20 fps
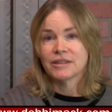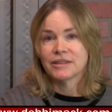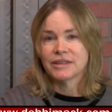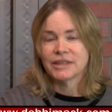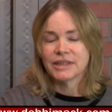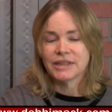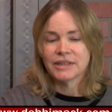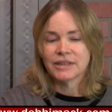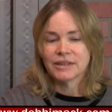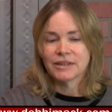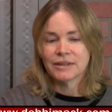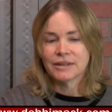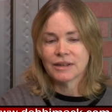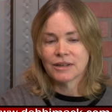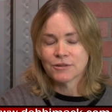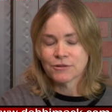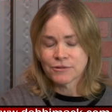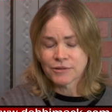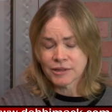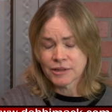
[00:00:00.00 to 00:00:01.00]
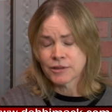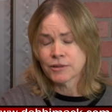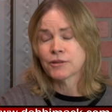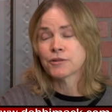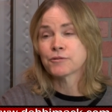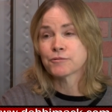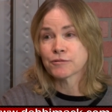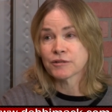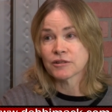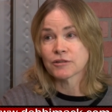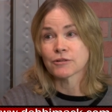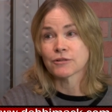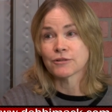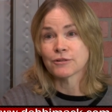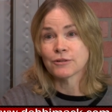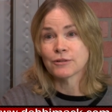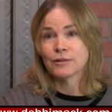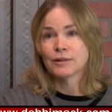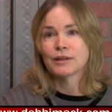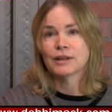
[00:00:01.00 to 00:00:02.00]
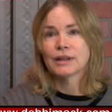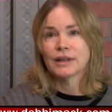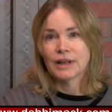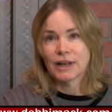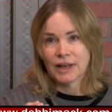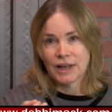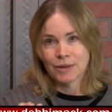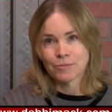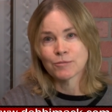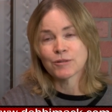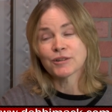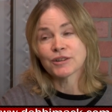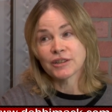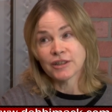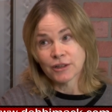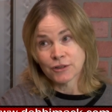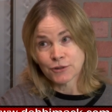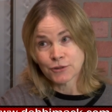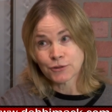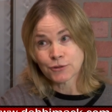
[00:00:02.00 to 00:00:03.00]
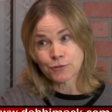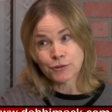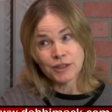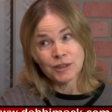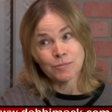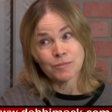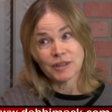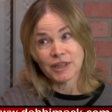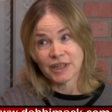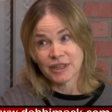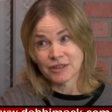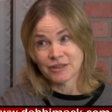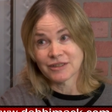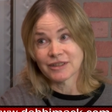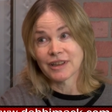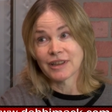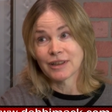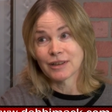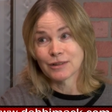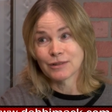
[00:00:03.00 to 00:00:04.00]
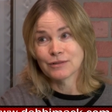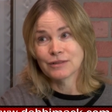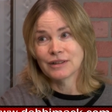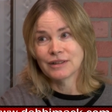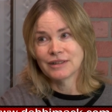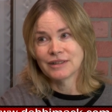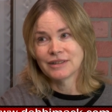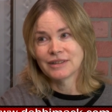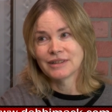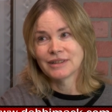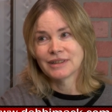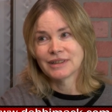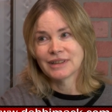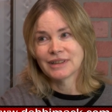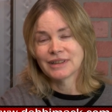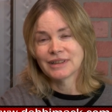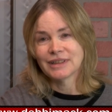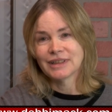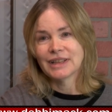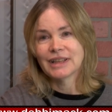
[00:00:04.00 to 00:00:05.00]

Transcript: the uh, other than the thriller, I'm working on screenplays now. Wow.